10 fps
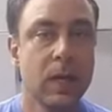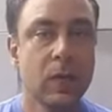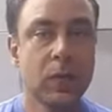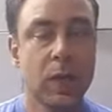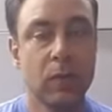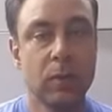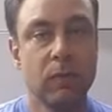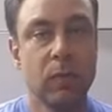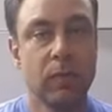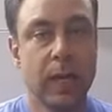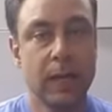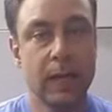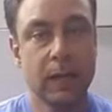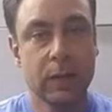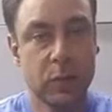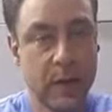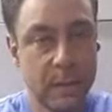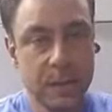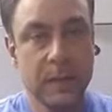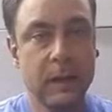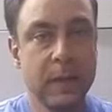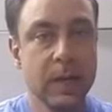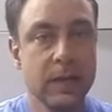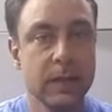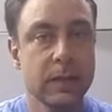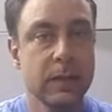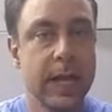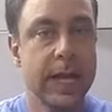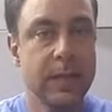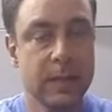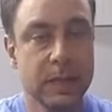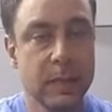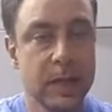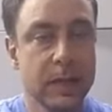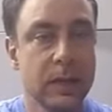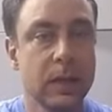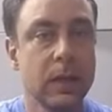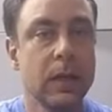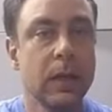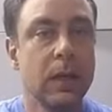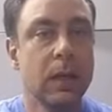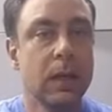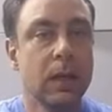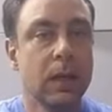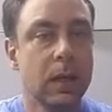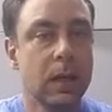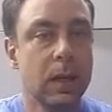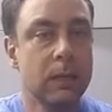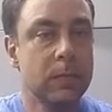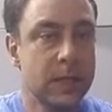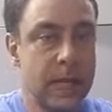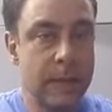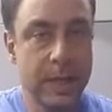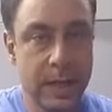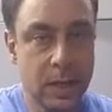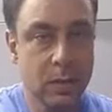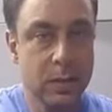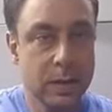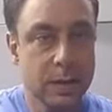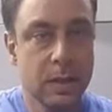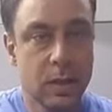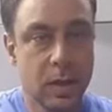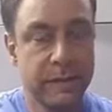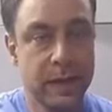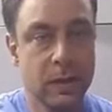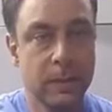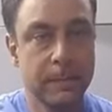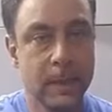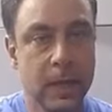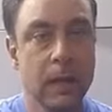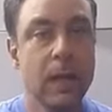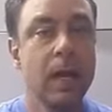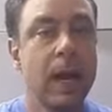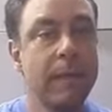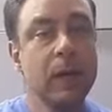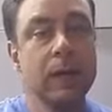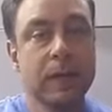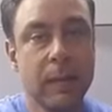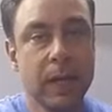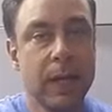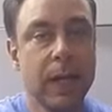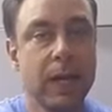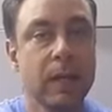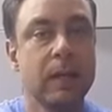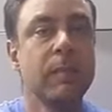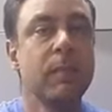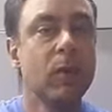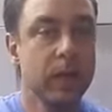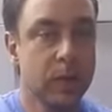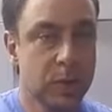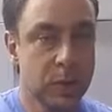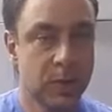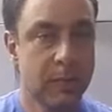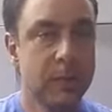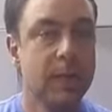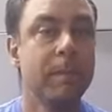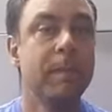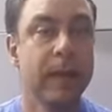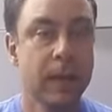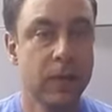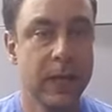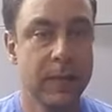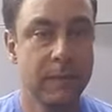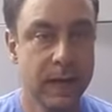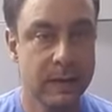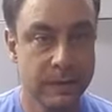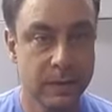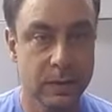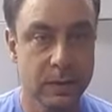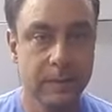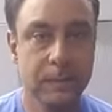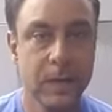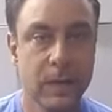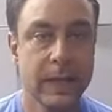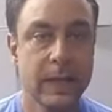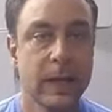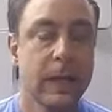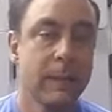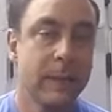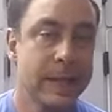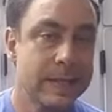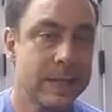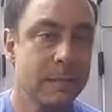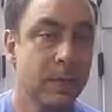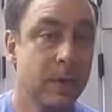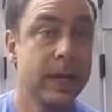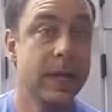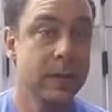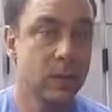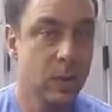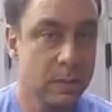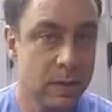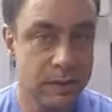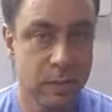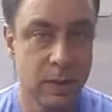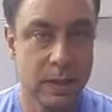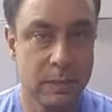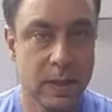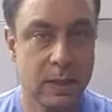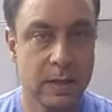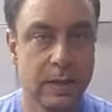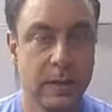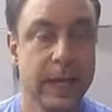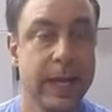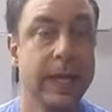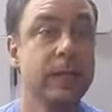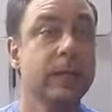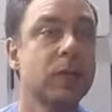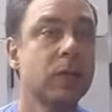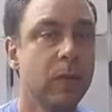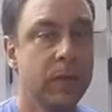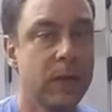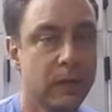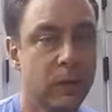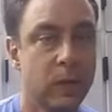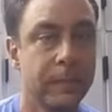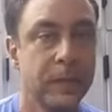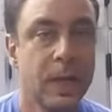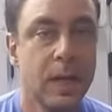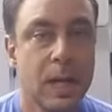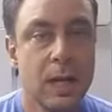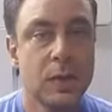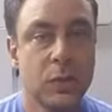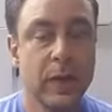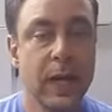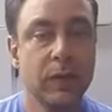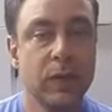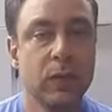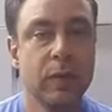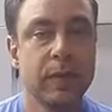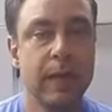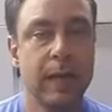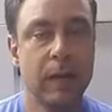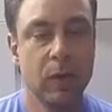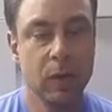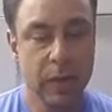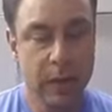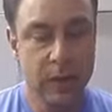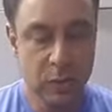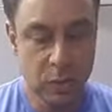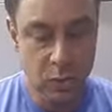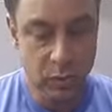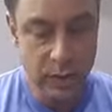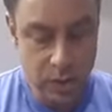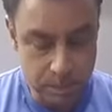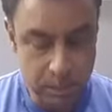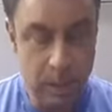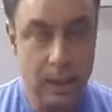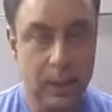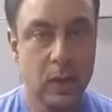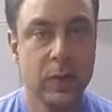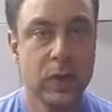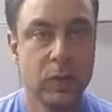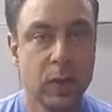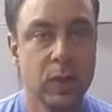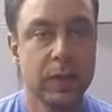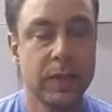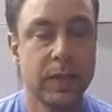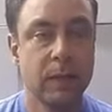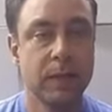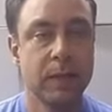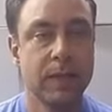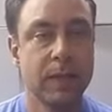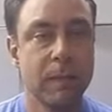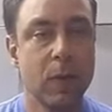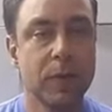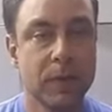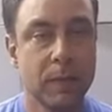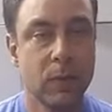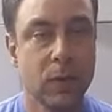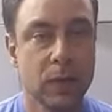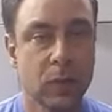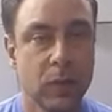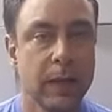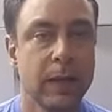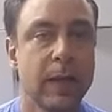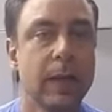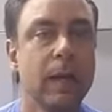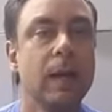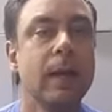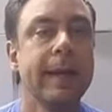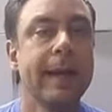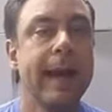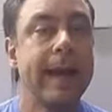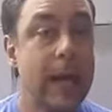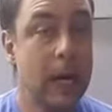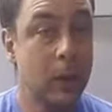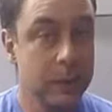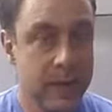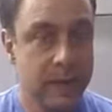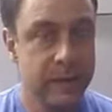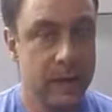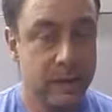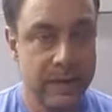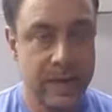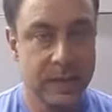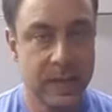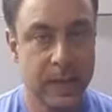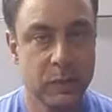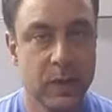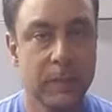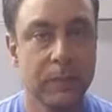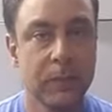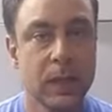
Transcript: So I would write like, swam this many meters, ate this much, slept 8 hours, off I go, okay? And because in the beginning, the more you swim, the better you get by default, right? But at some point, there's a drop-off point, because you can't just swim even more. So what I would do is like, I would look into which block or which workout series is the most important one, and how did I feel, how fast did I swim?